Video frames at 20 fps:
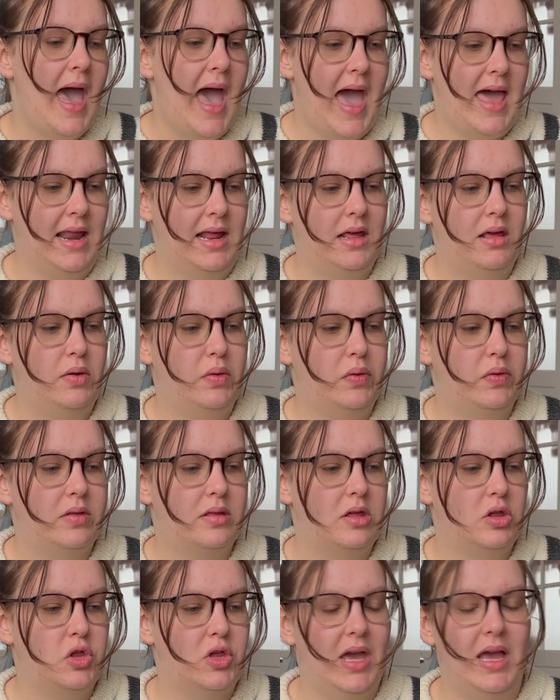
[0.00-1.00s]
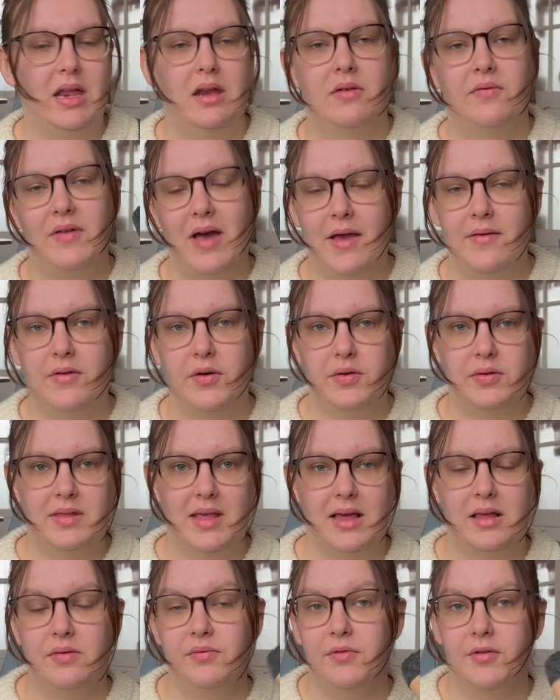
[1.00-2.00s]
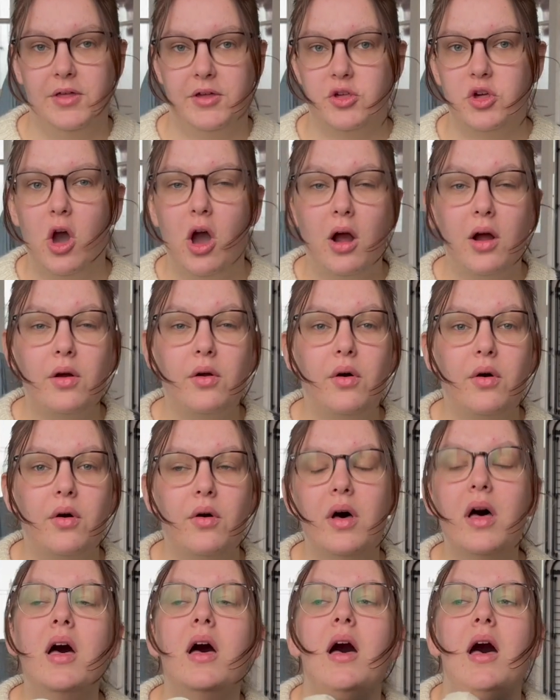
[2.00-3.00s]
and I used shade 506 for the charcoal.